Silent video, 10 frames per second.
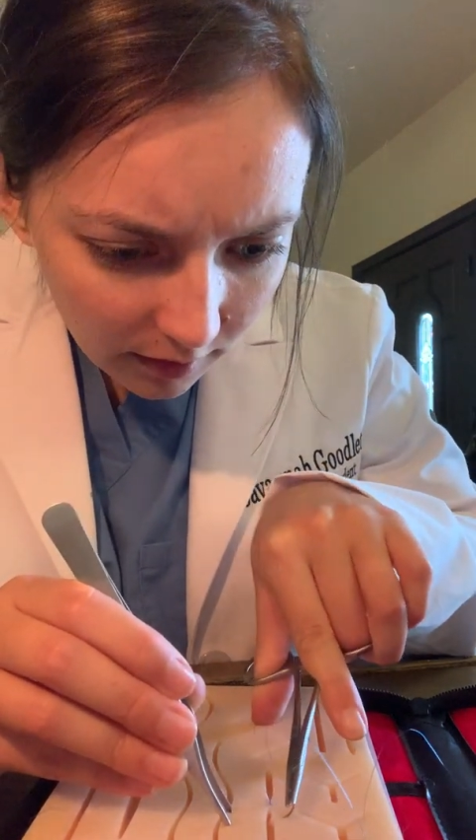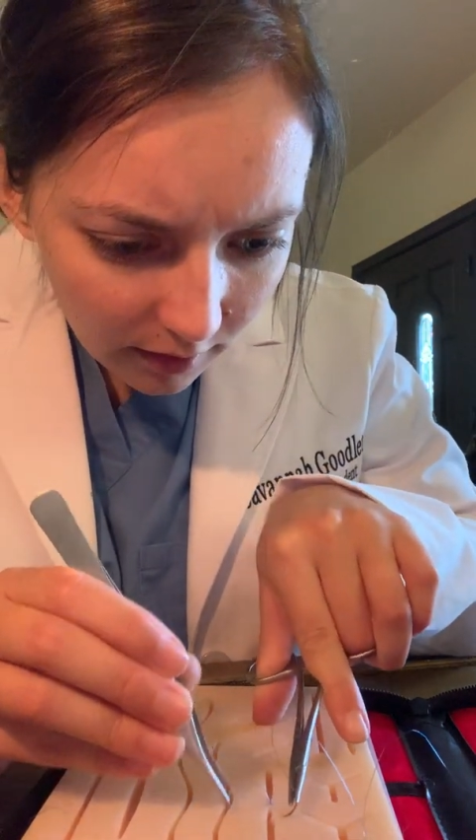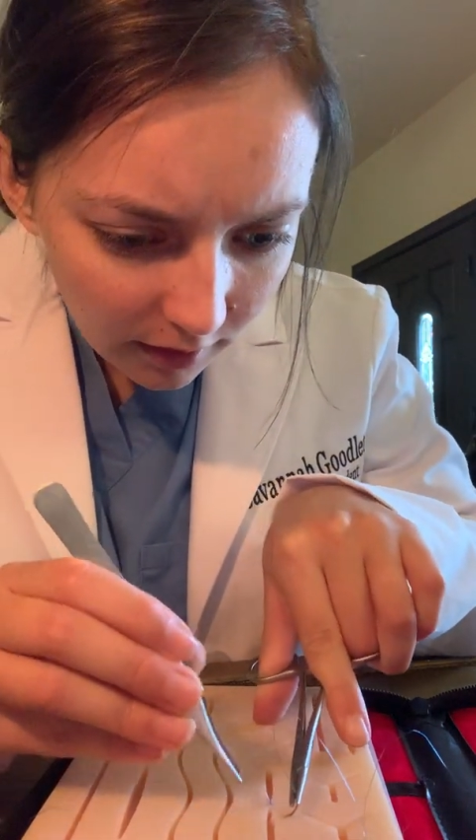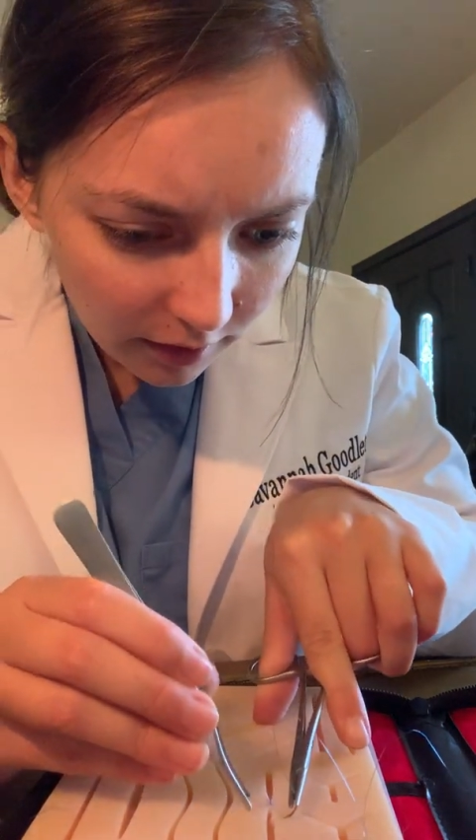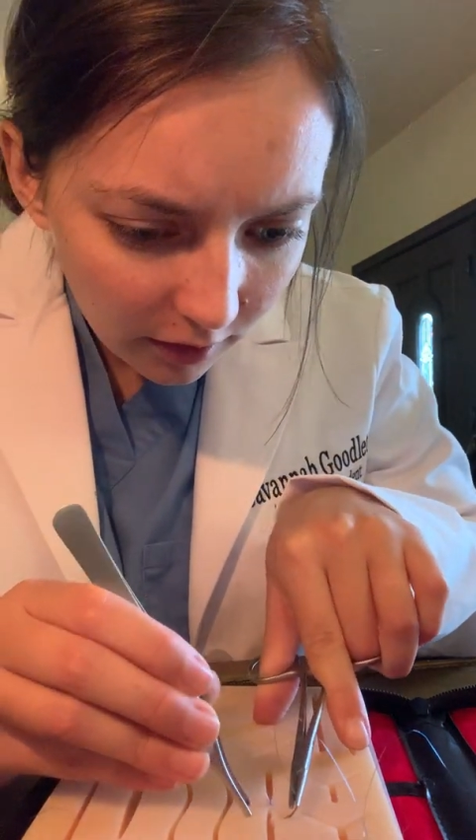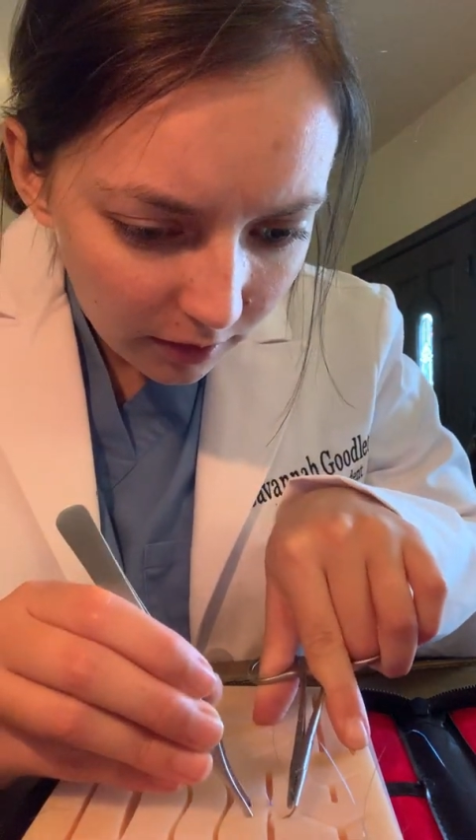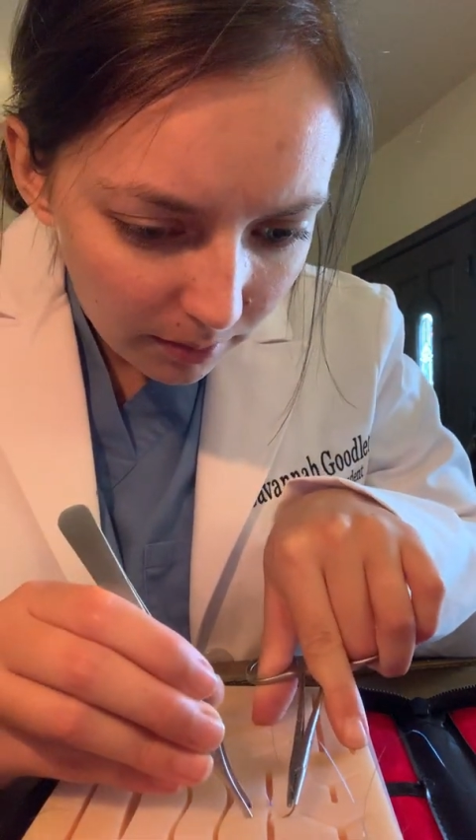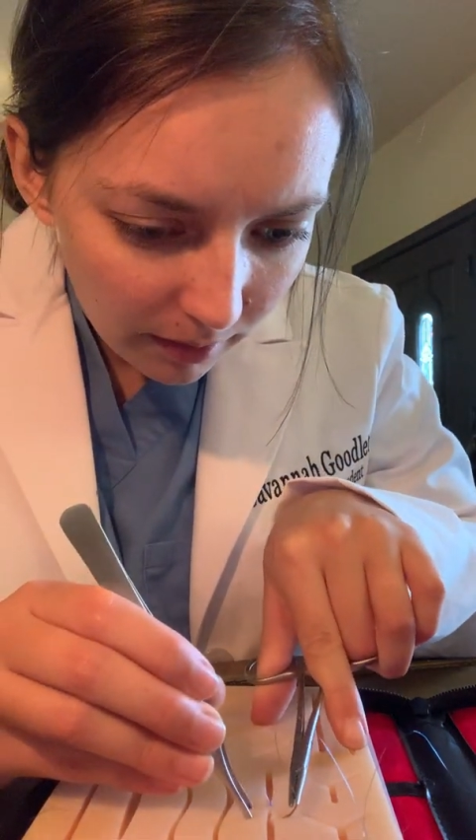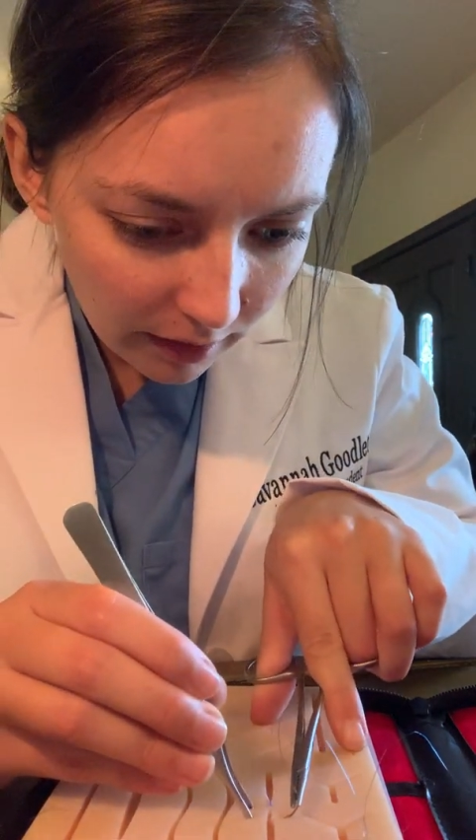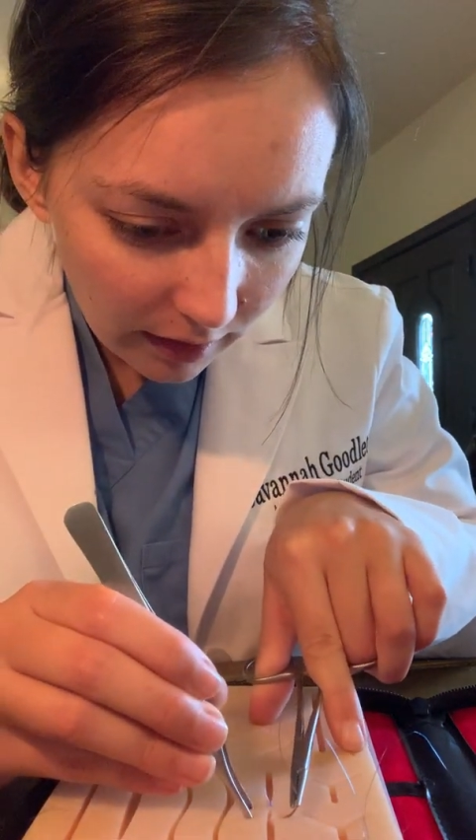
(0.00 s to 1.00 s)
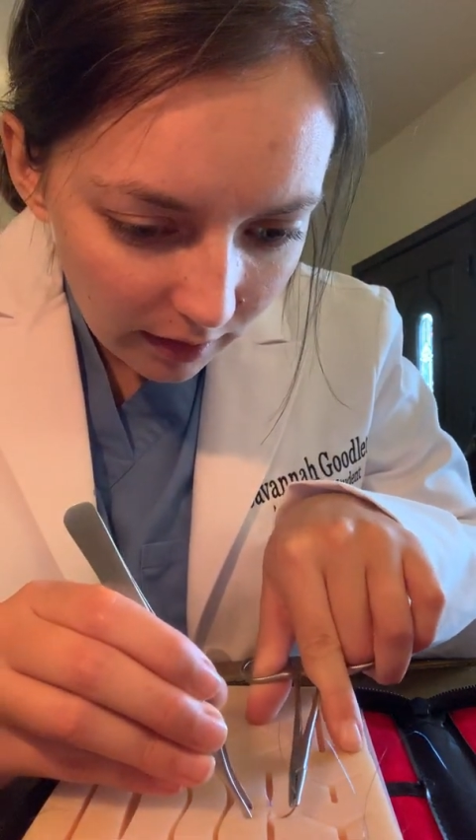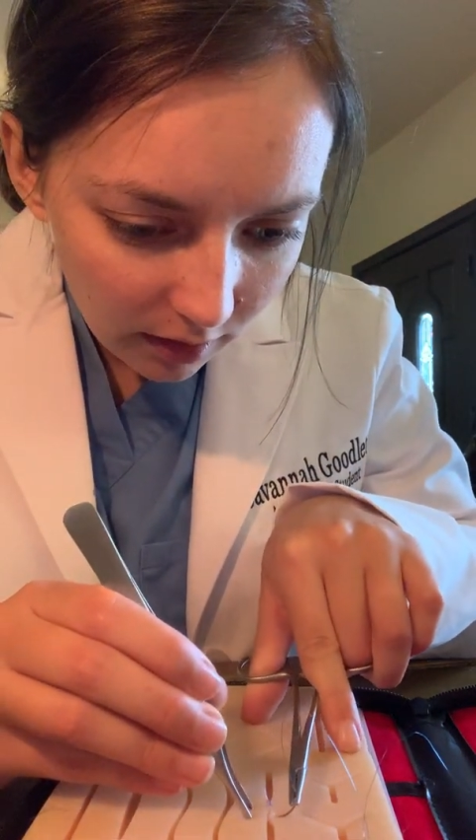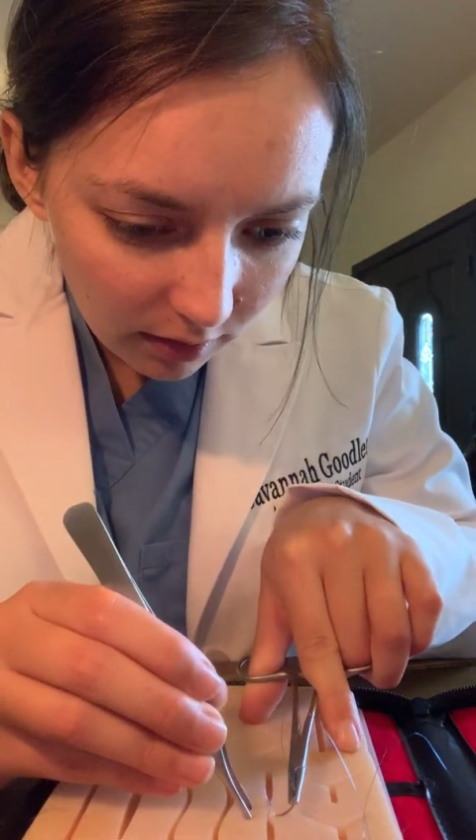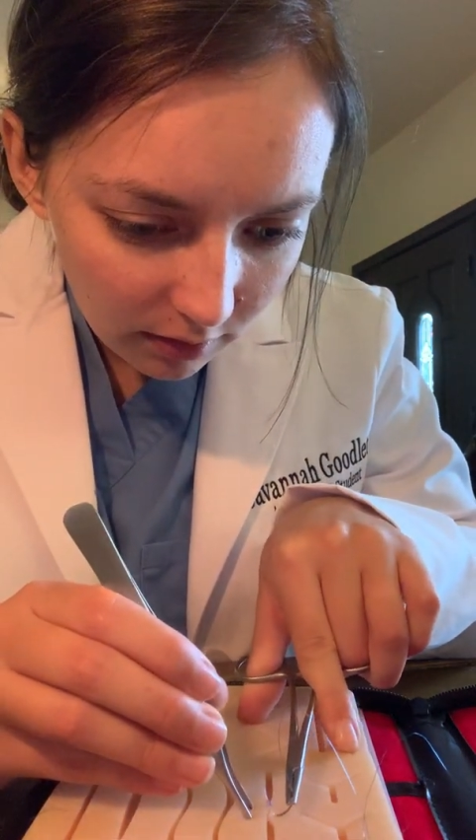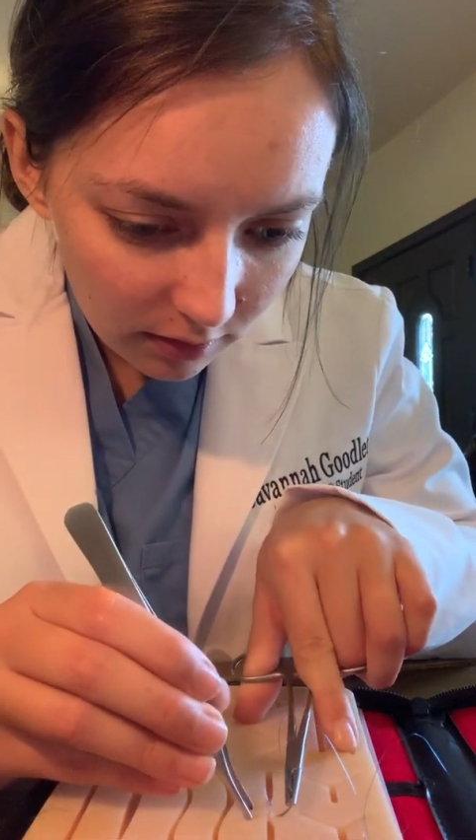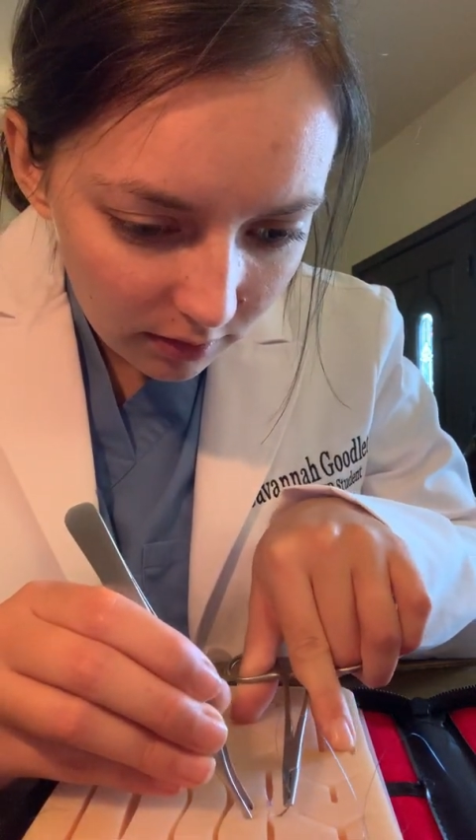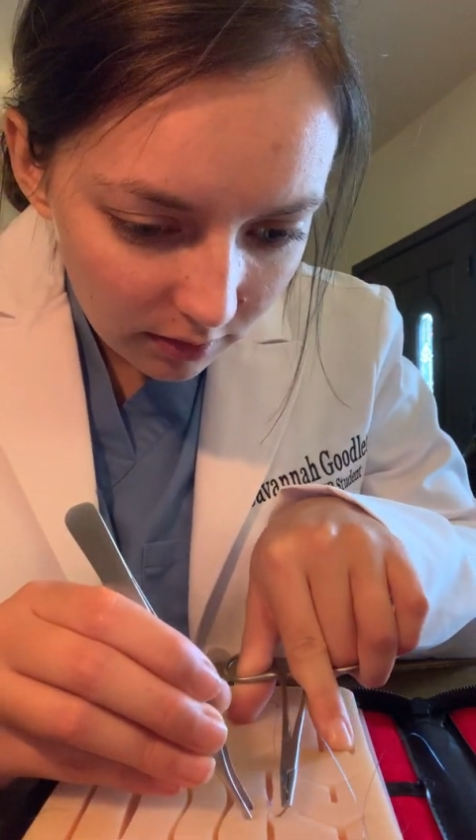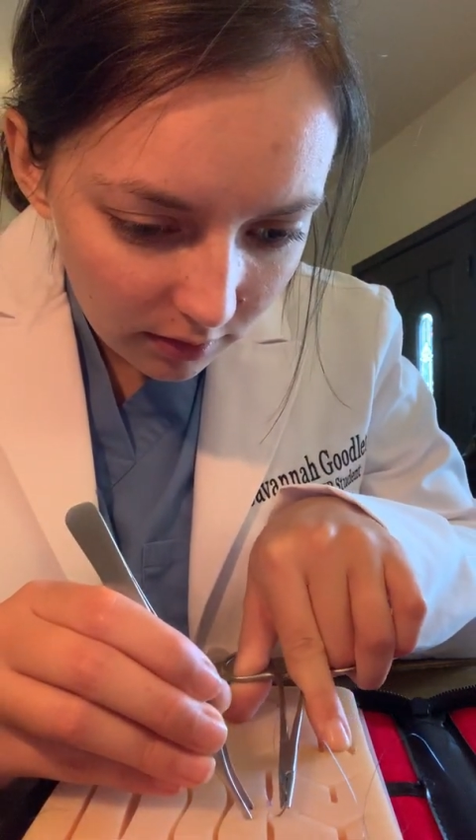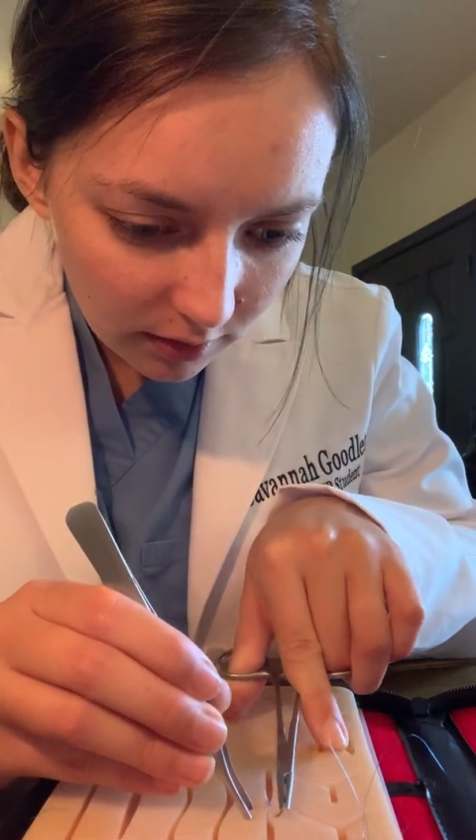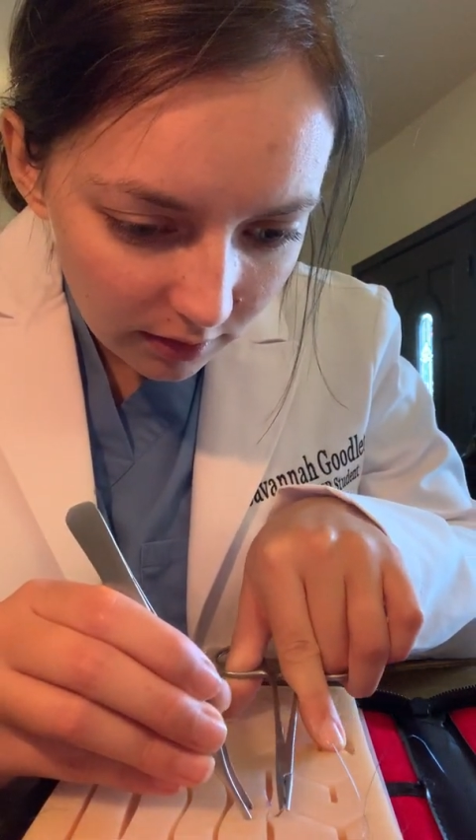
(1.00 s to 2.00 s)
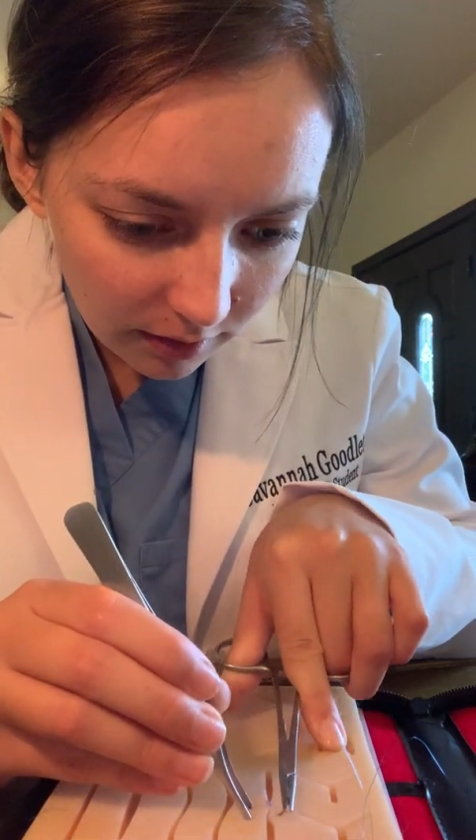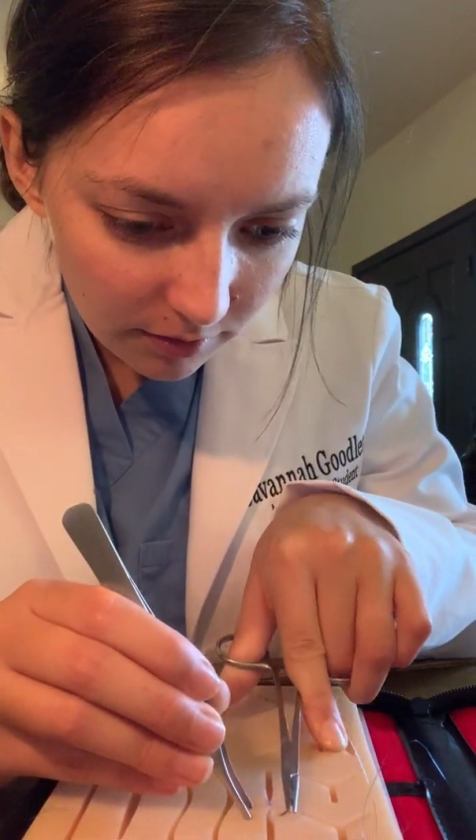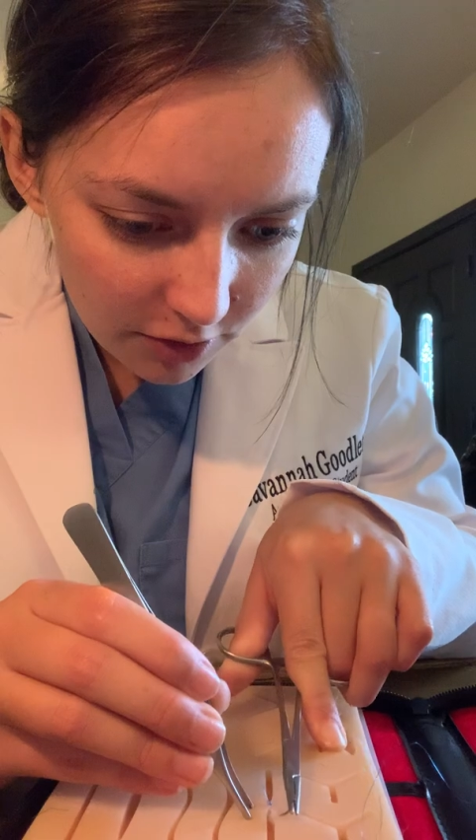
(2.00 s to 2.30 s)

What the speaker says: Get a good bite, come